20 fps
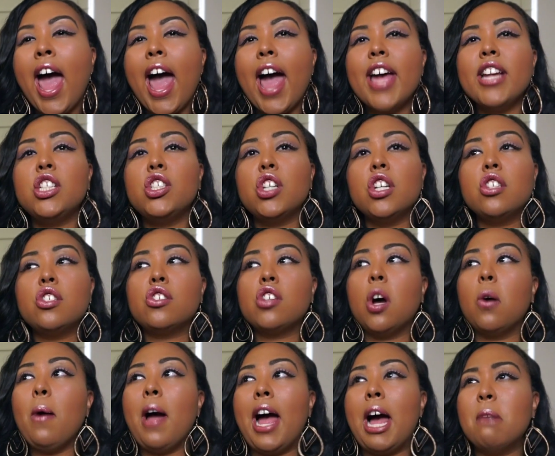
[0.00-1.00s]
And just
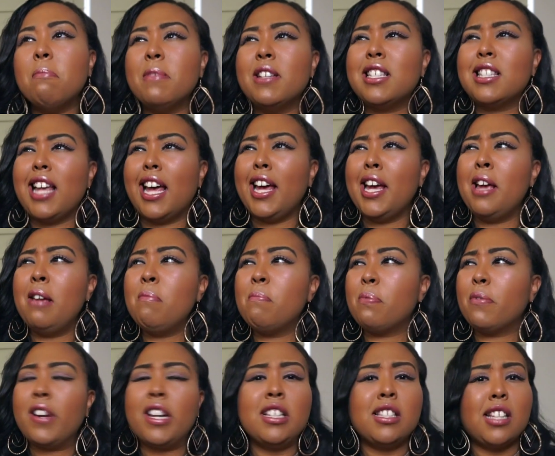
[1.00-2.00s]
so happens that he
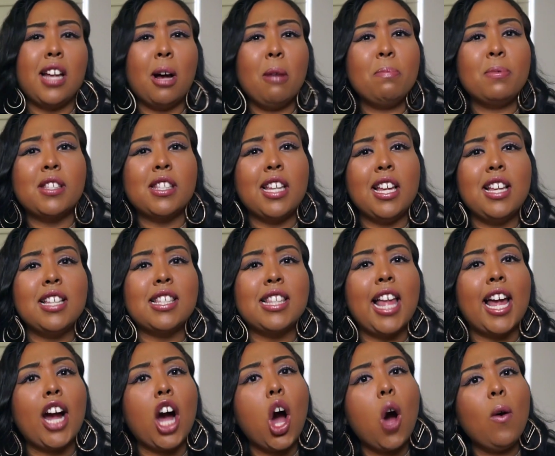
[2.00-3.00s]
brings up sis,
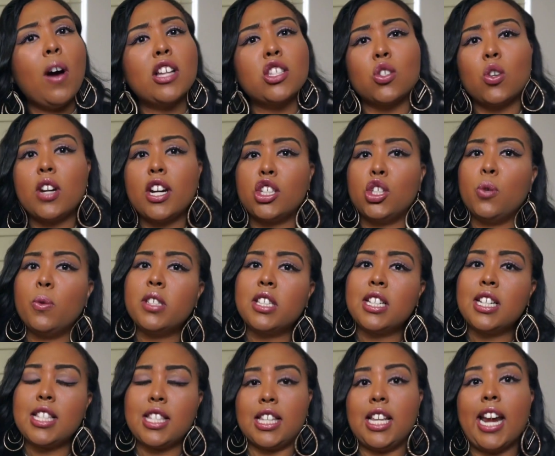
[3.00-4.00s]
like, oh, I saw that you was
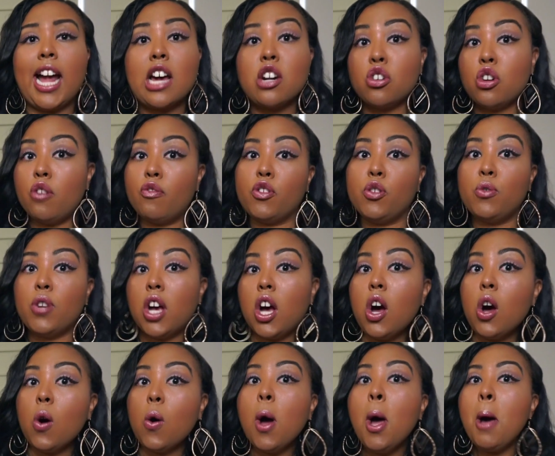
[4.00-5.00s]
in the city. I don't know if you
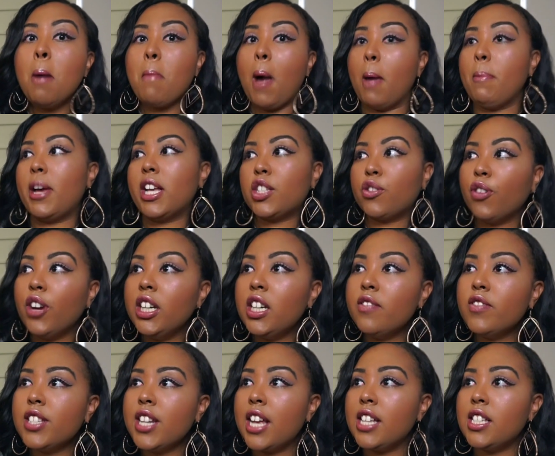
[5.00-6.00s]
know, my best friend
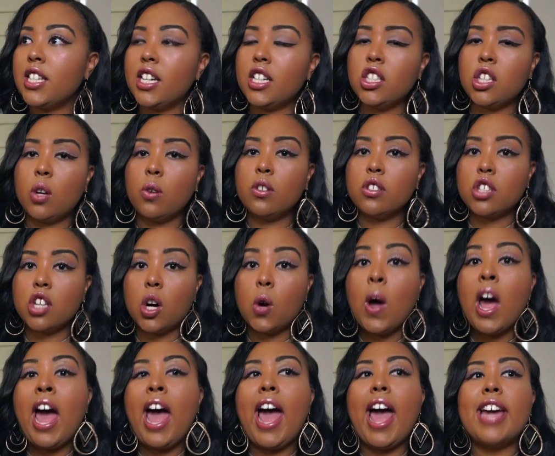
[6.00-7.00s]
lives in that city, so and
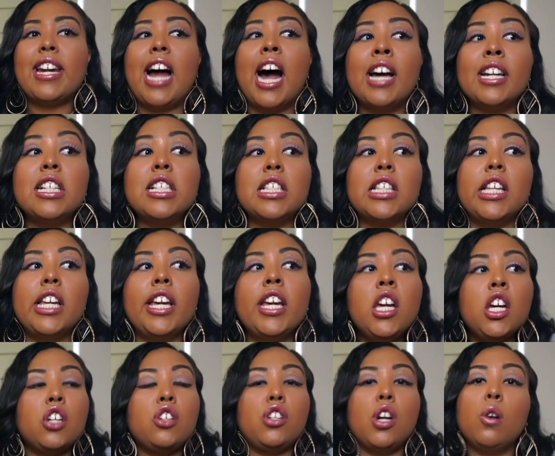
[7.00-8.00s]
so. And honestly,
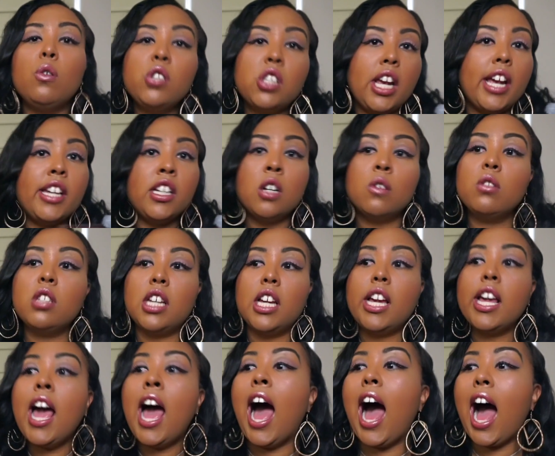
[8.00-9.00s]
no shade, no
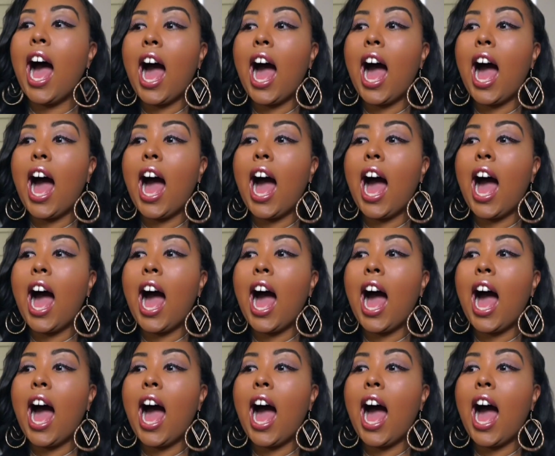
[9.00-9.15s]
tea.